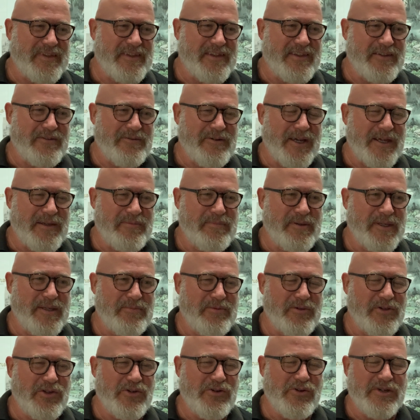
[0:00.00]
The way
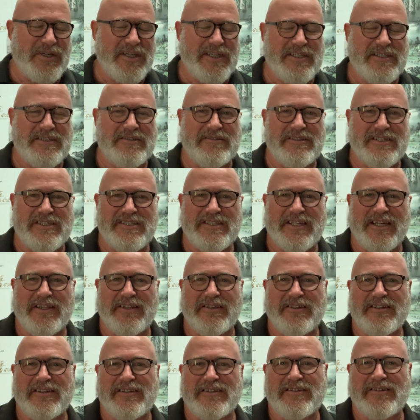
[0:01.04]
people hook into each
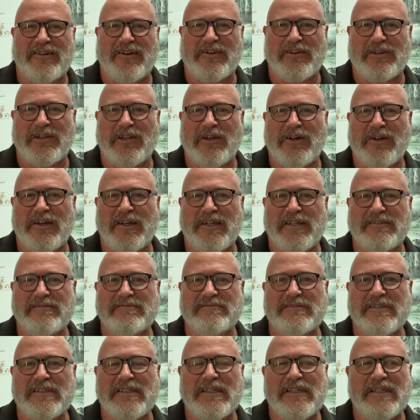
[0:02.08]
other
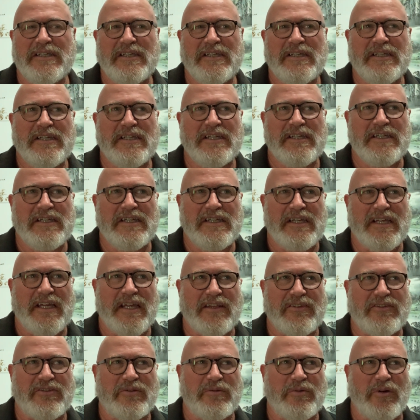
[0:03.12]
online,
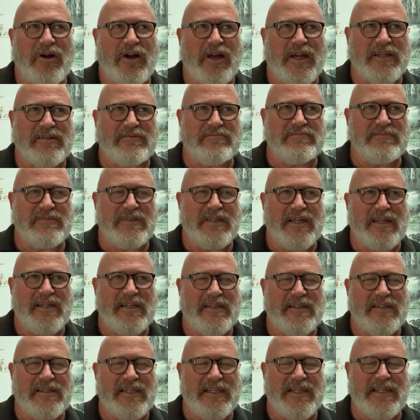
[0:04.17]
it's quite
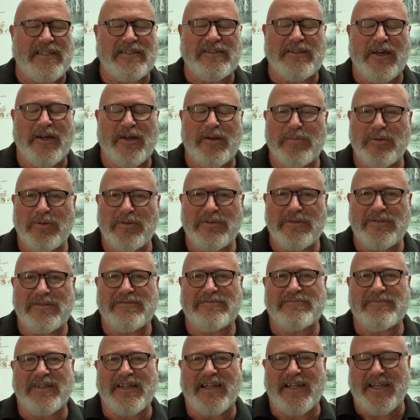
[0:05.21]
ignoble,
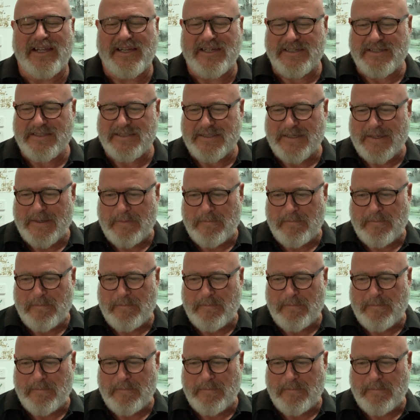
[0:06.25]
and